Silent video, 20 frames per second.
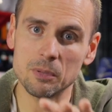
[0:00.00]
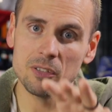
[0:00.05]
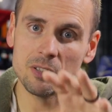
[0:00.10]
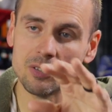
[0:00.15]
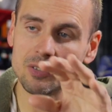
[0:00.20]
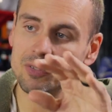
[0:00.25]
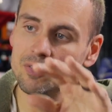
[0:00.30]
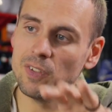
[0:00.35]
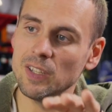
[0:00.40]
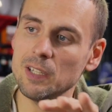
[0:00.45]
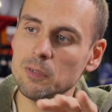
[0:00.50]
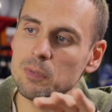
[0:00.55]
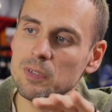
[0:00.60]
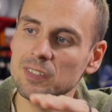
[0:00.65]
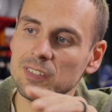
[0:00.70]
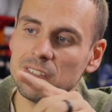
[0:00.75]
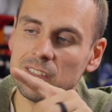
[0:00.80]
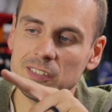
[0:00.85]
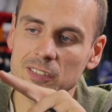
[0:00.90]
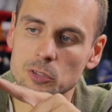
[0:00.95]
There's fade
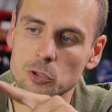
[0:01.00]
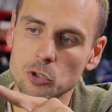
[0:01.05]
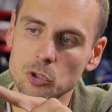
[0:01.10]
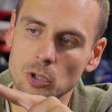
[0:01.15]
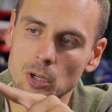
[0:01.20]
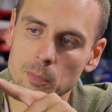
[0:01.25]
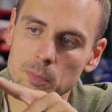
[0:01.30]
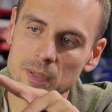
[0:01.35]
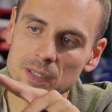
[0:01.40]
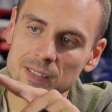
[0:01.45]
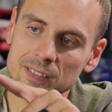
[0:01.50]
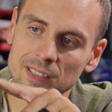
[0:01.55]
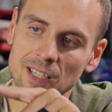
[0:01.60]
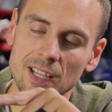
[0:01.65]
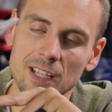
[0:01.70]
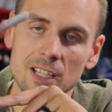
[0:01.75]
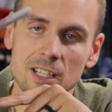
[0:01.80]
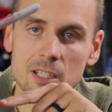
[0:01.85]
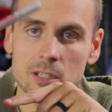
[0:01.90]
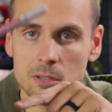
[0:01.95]
resistant Sharpies
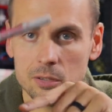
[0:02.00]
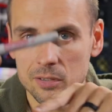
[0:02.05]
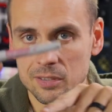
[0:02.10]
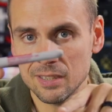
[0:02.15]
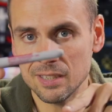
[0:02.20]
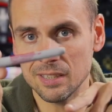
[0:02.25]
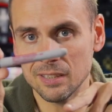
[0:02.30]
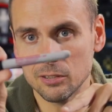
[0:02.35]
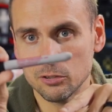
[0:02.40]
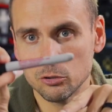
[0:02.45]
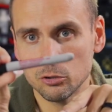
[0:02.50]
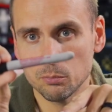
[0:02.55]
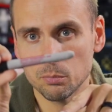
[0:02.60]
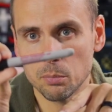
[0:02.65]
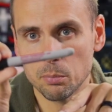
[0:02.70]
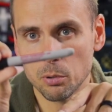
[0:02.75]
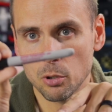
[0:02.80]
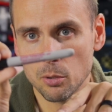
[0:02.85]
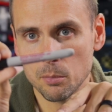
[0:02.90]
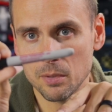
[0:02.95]
and then there's these super
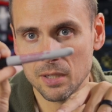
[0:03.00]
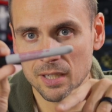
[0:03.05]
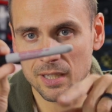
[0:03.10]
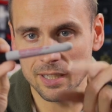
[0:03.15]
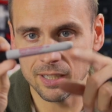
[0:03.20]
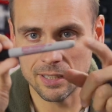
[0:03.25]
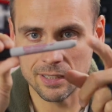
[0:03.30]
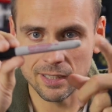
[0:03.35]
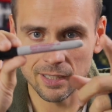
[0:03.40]
permanent ink.